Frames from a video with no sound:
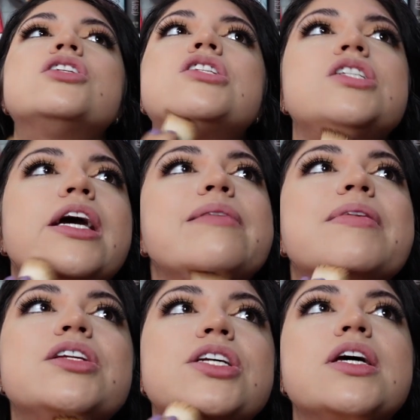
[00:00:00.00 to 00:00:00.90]

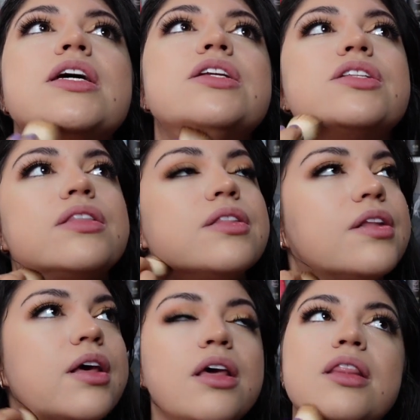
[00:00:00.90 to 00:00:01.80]

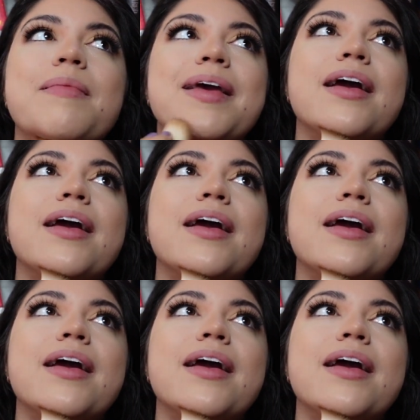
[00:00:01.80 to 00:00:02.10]
the main